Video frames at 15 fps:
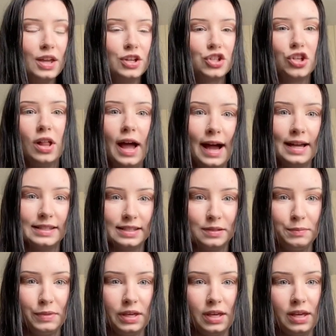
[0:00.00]
she'll ask
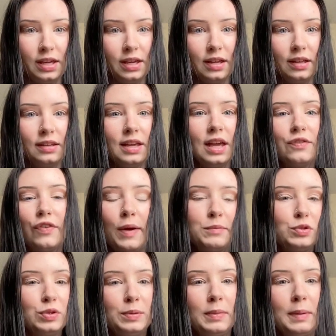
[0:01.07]
me if I'm
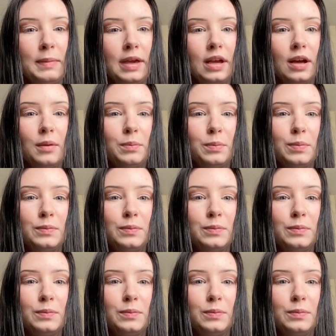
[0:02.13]
doing my makeup